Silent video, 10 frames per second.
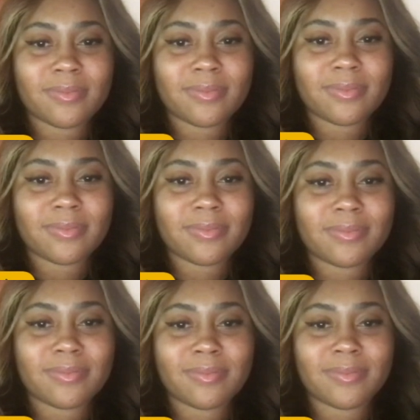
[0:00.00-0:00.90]

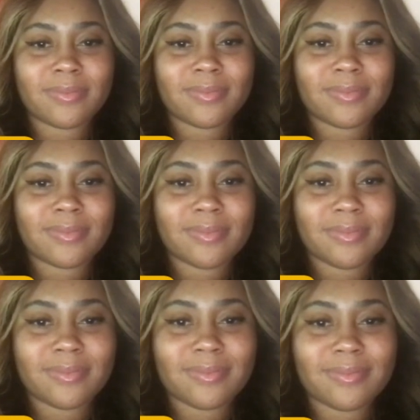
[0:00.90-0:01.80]

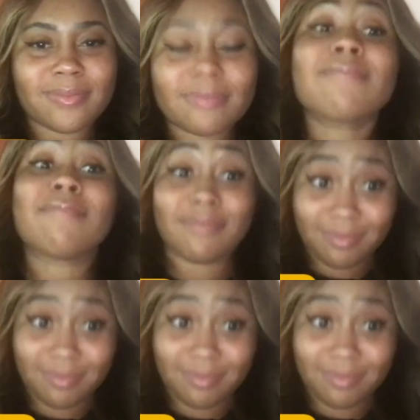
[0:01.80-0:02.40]
(silent)